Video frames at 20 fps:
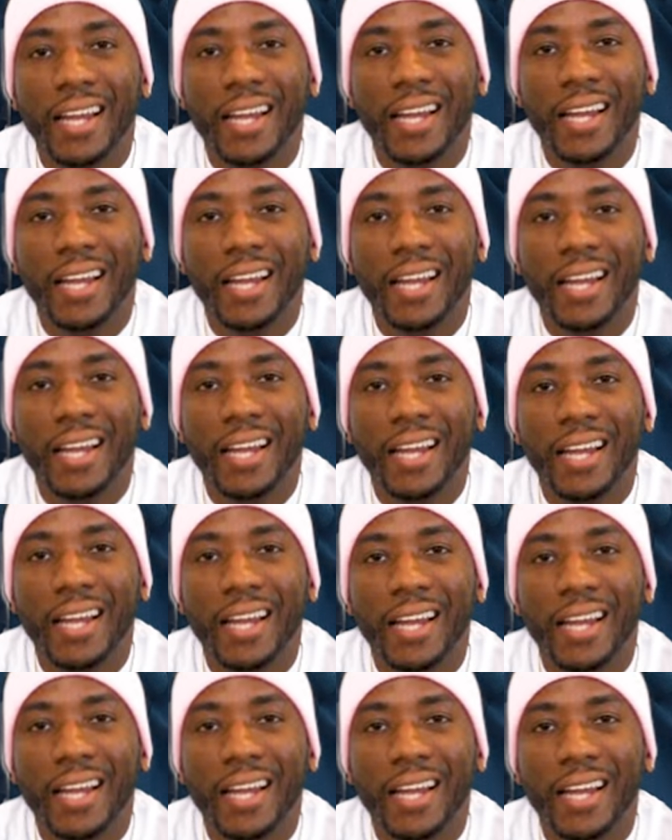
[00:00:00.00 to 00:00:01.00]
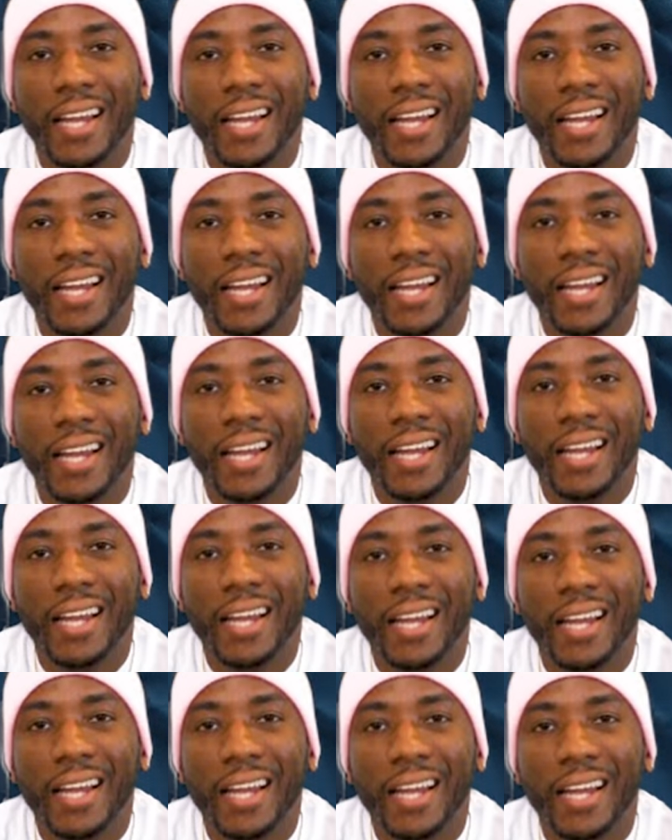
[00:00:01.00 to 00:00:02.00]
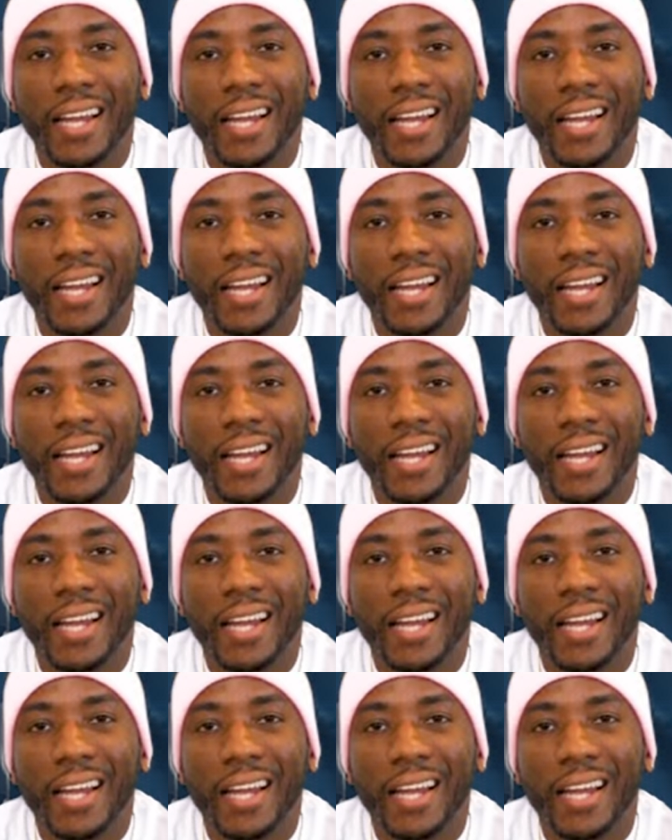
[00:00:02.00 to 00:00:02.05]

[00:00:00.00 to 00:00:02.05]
The person shown says nothing.